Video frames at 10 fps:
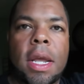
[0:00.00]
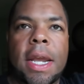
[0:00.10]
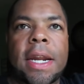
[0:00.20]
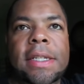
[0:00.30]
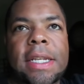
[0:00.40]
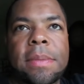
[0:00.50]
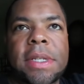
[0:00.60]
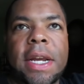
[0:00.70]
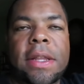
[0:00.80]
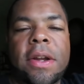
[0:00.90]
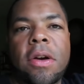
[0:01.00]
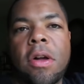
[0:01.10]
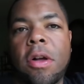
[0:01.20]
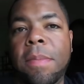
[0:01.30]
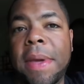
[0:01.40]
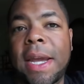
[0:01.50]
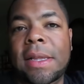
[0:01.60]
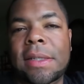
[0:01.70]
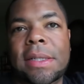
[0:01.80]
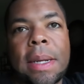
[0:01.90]
And it seems like they're all
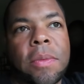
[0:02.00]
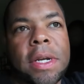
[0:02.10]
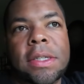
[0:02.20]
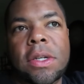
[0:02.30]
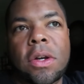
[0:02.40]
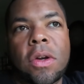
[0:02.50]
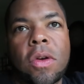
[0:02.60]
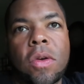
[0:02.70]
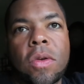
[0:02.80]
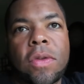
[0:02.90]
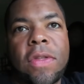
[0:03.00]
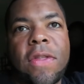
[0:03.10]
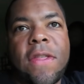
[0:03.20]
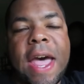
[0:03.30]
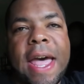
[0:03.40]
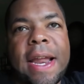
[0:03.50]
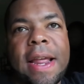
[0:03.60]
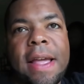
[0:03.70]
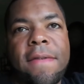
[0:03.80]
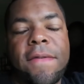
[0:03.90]
made the same way. So that
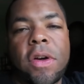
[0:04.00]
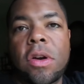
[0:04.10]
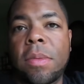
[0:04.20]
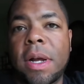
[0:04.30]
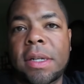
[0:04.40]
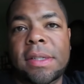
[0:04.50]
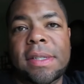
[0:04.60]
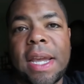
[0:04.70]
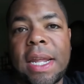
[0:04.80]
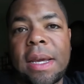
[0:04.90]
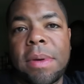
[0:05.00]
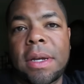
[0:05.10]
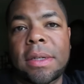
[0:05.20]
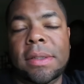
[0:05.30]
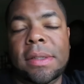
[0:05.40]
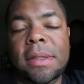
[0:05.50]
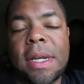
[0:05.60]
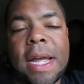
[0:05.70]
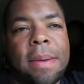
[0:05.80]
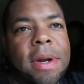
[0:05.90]
photo box is $80.
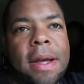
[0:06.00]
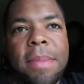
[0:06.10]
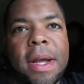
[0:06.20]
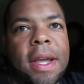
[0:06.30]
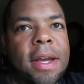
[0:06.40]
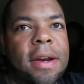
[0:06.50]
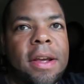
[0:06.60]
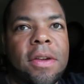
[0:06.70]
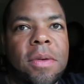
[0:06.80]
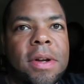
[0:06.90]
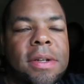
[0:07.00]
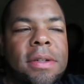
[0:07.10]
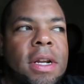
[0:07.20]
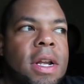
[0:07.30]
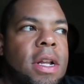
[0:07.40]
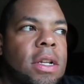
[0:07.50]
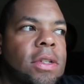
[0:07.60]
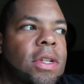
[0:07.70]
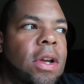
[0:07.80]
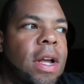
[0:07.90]
I'm not buying another one.
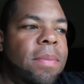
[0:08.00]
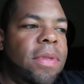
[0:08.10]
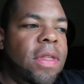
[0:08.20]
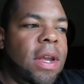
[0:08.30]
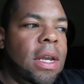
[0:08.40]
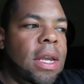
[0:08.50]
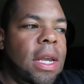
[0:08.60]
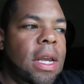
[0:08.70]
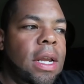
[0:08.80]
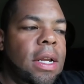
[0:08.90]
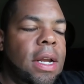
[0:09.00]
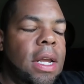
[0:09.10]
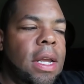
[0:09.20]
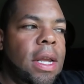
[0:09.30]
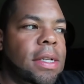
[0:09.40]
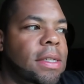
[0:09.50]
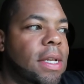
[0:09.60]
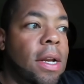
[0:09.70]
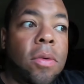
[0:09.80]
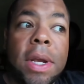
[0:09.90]
So I'm thinking,
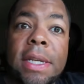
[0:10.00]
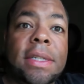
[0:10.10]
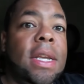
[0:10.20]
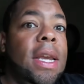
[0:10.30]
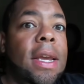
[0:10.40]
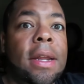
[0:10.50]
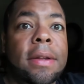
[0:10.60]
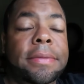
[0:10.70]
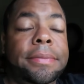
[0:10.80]
instead of wasting it,